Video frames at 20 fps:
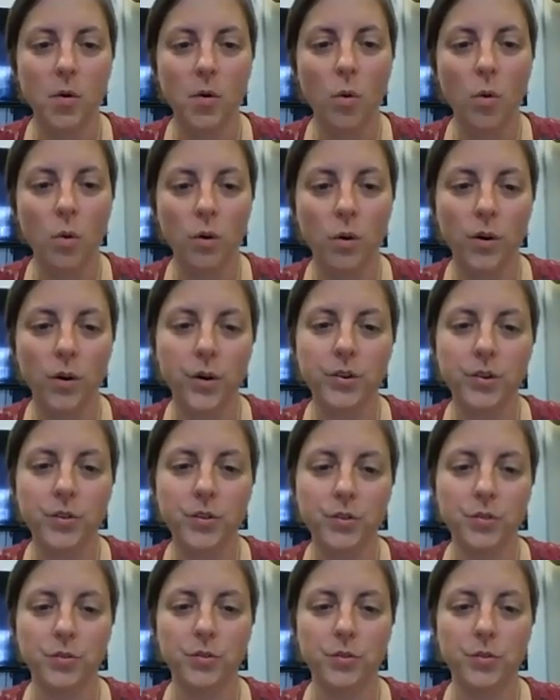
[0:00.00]
or
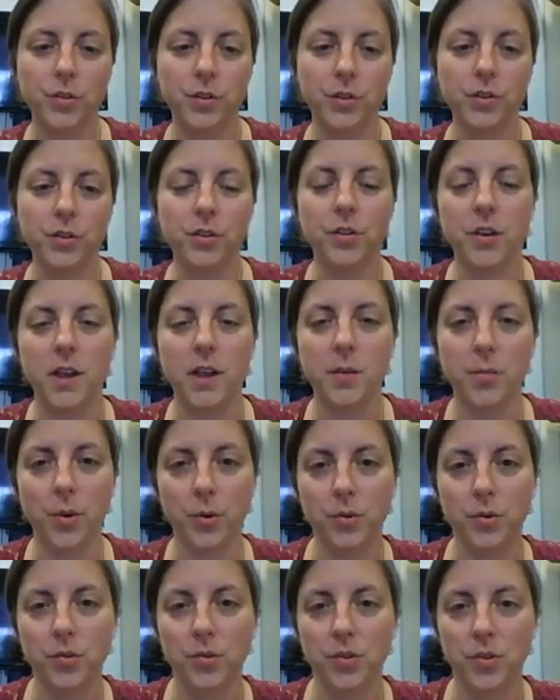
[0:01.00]
you could create
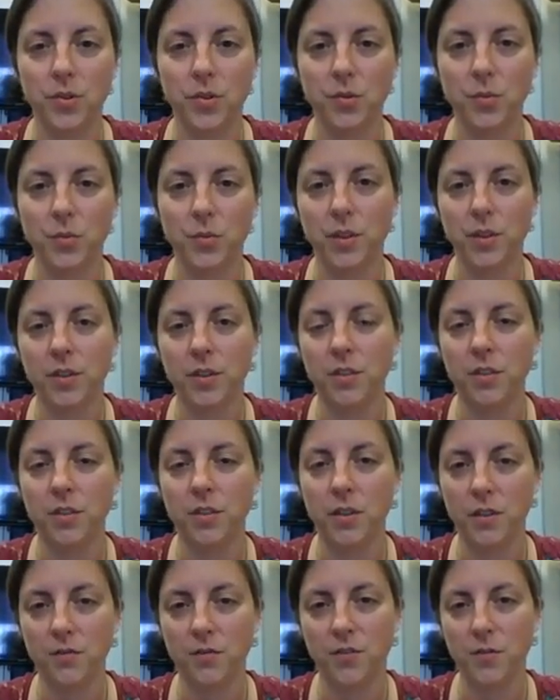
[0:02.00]
posters with the
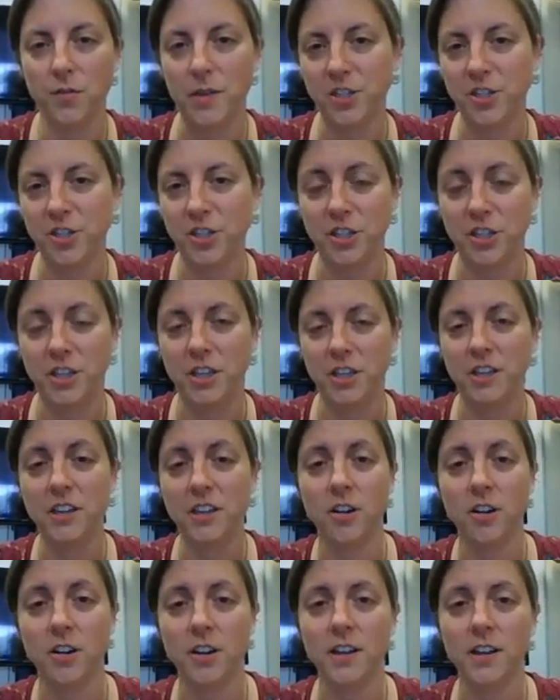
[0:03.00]
information
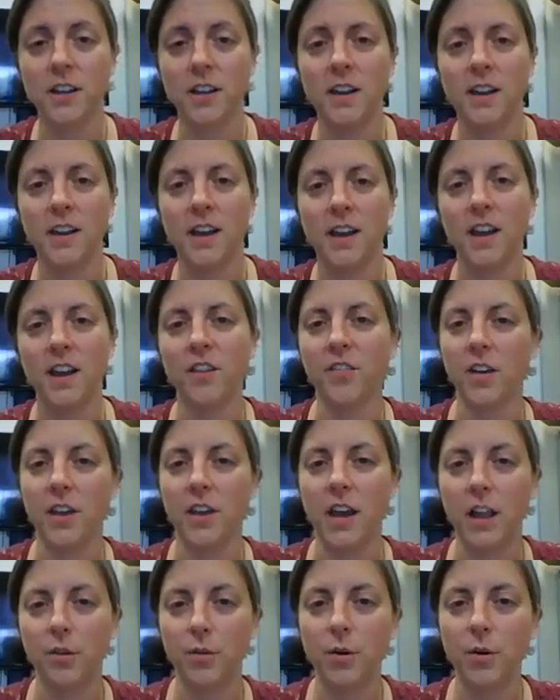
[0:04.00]
needed on it and have a
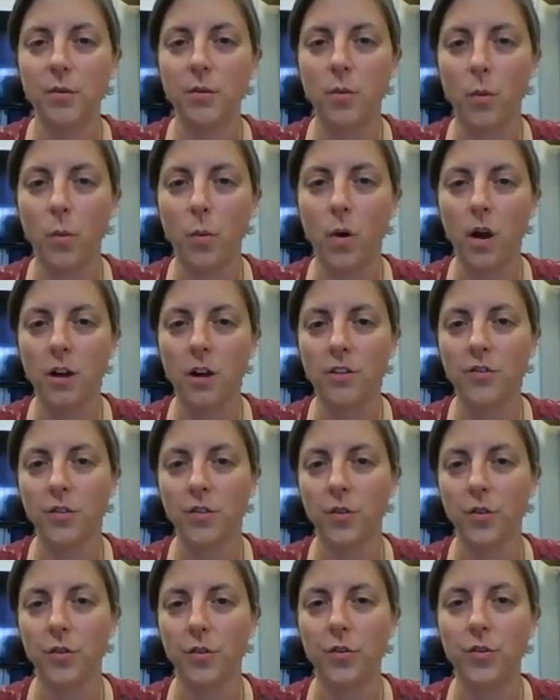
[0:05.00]
gallery walk
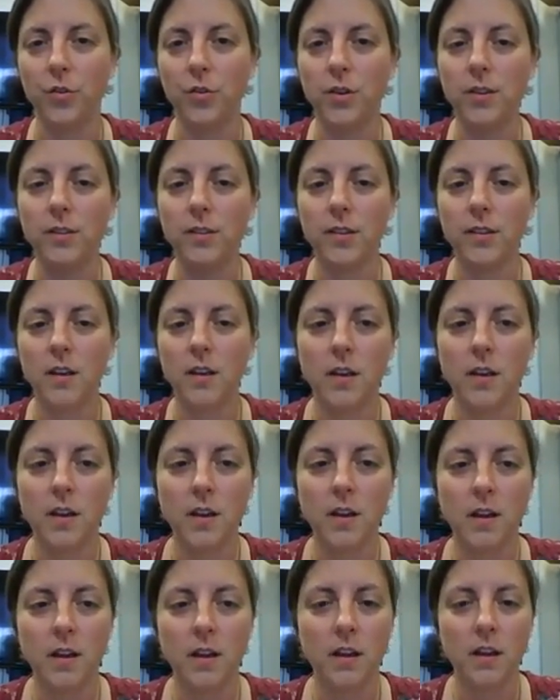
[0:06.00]
for the students.
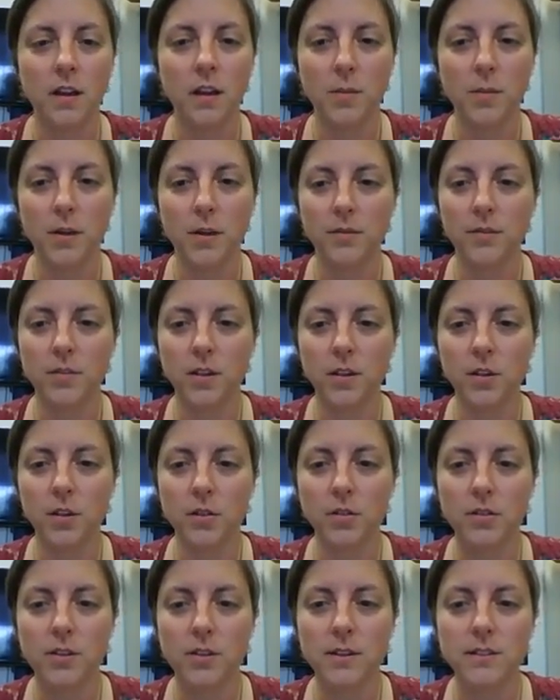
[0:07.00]
I've
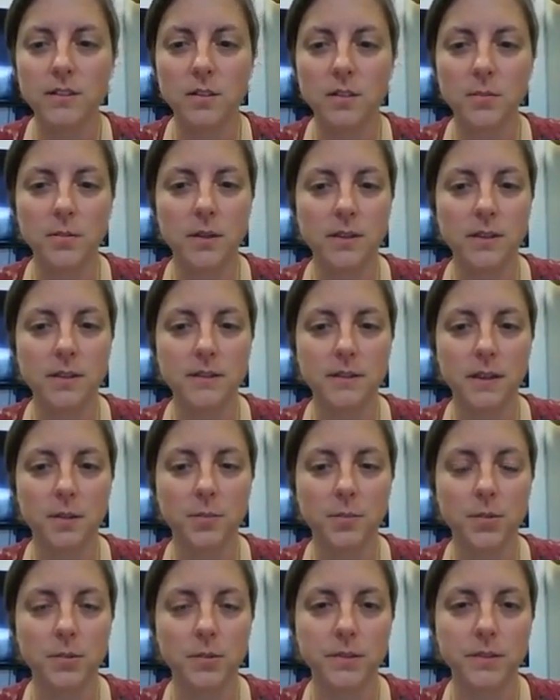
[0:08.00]
included some
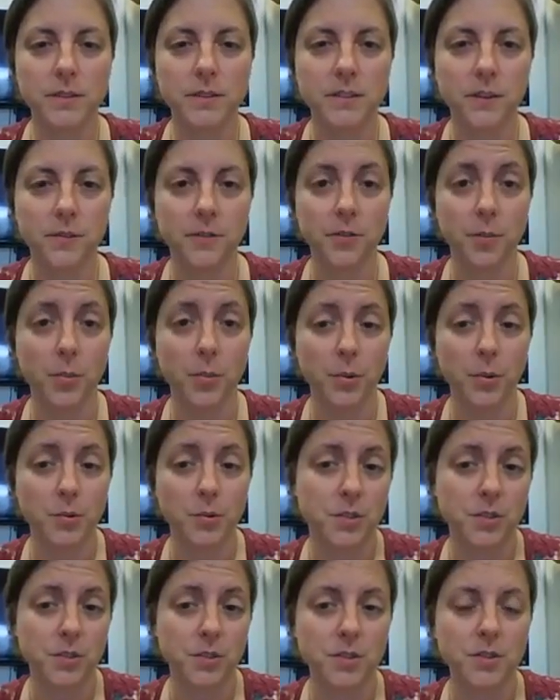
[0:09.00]
examples of the
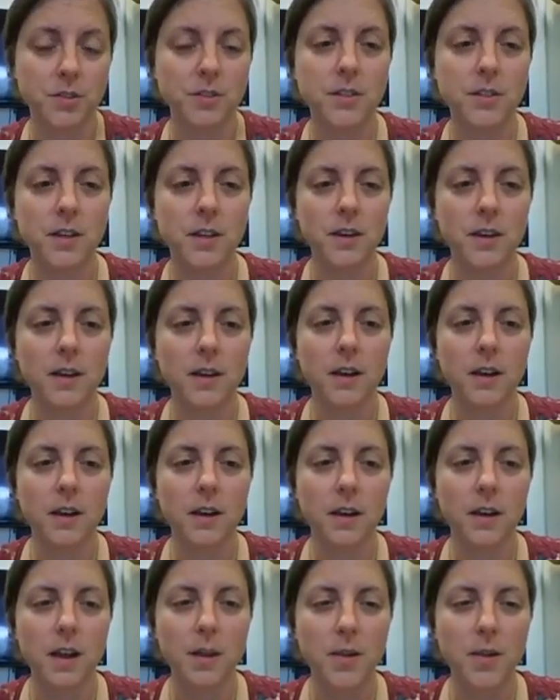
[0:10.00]
posters.
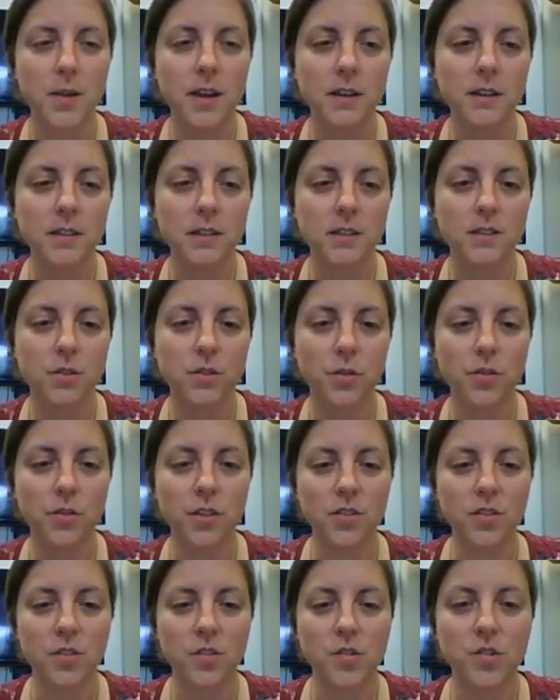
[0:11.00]
I made it so
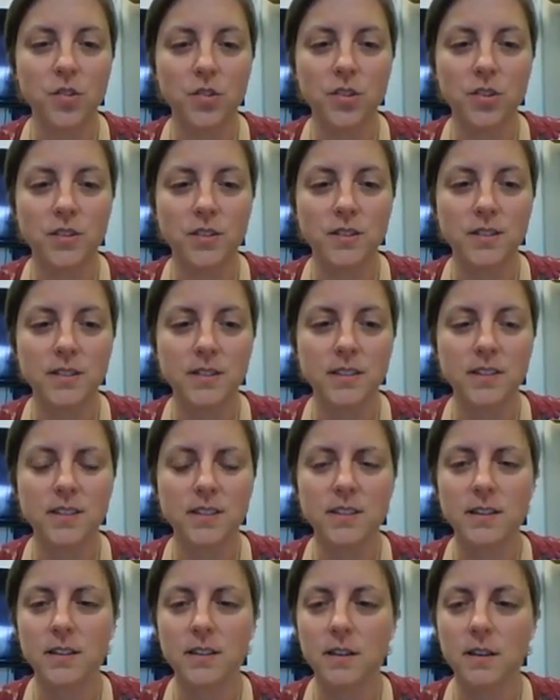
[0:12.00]
that the students, it
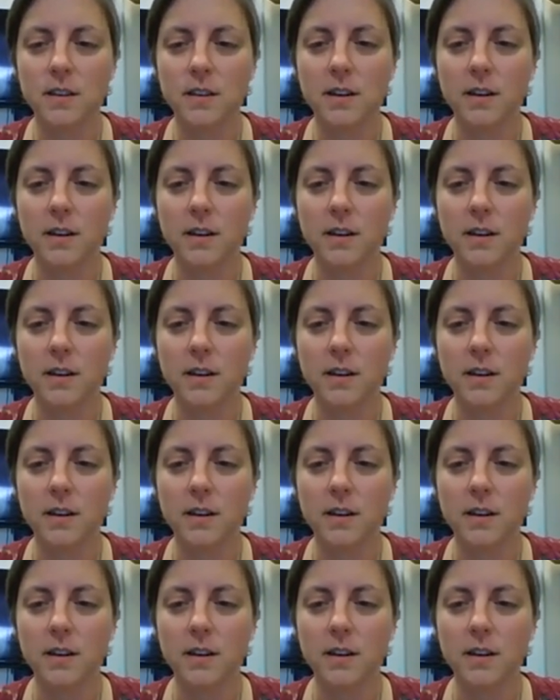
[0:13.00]
didn't